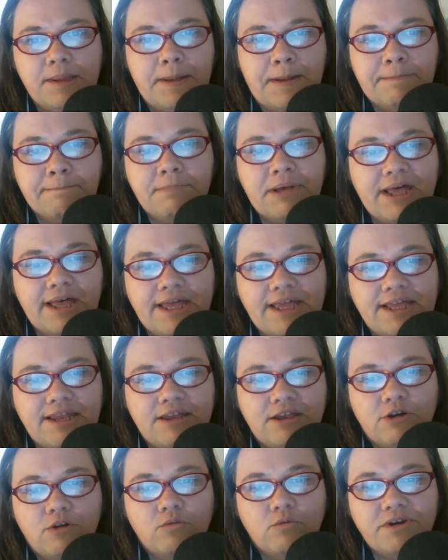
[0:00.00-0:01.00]

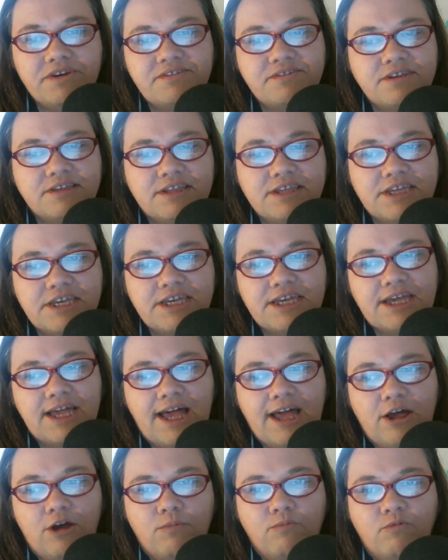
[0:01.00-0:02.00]
But recently,
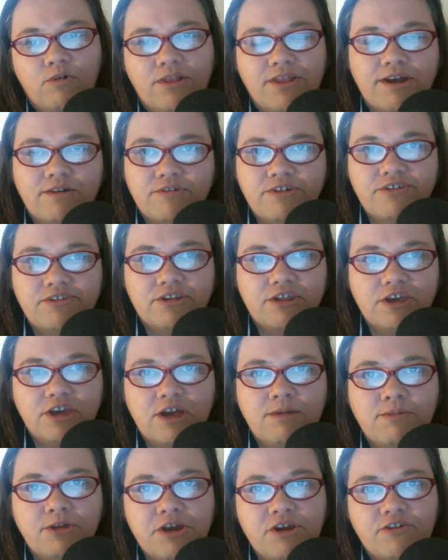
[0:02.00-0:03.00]
well, not recently, a
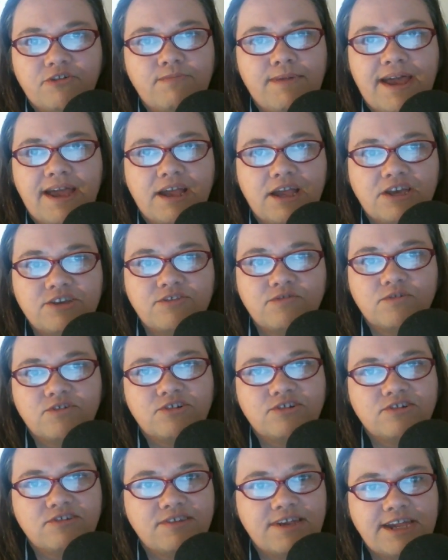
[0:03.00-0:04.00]
couple of years back, I
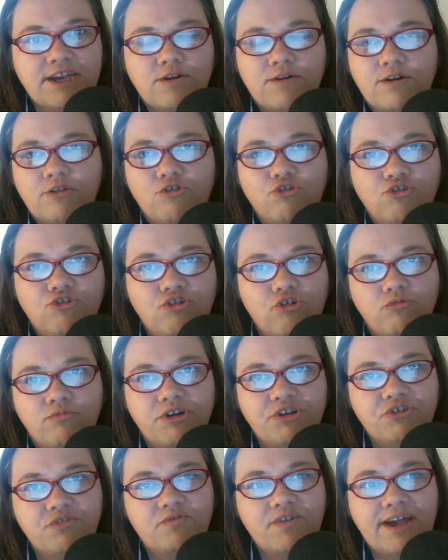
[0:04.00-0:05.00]
switched to SiteGround. They're so
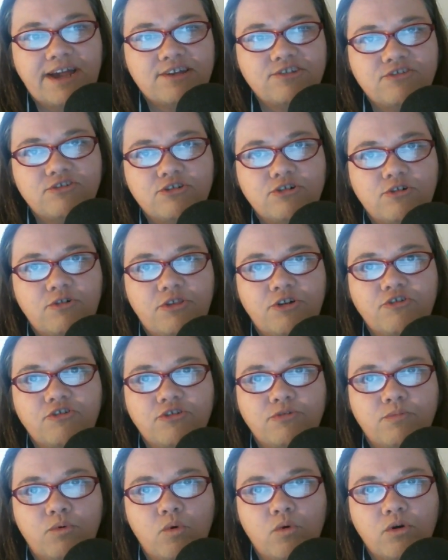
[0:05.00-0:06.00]
much faster. Their
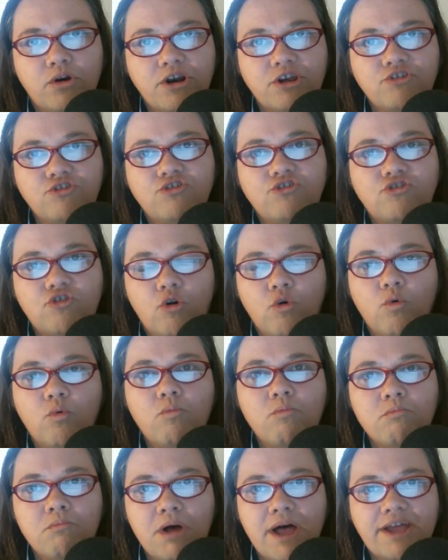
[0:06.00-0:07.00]
support is
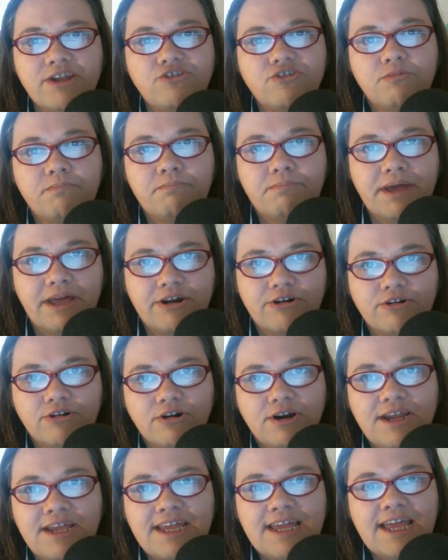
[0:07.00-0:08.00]
so much better.